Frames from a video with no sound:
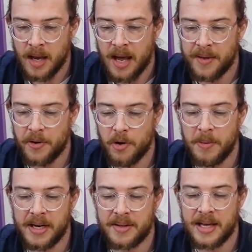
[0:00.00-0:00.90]
And then
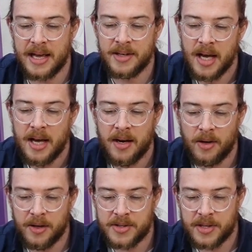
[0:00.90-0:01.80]
Hermione at the end,
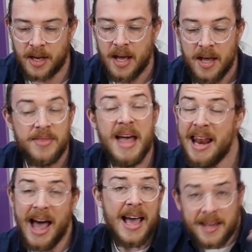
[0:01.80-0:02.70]
she's like, they
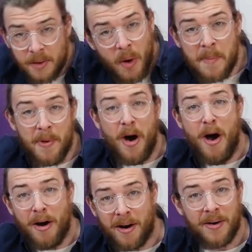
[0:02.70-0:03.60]
like it, one
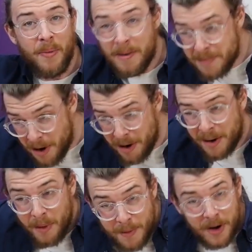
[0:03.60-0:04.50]
more
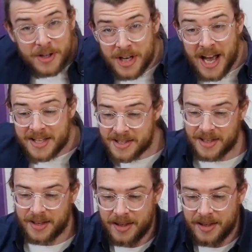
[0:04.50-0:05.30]
could you ask?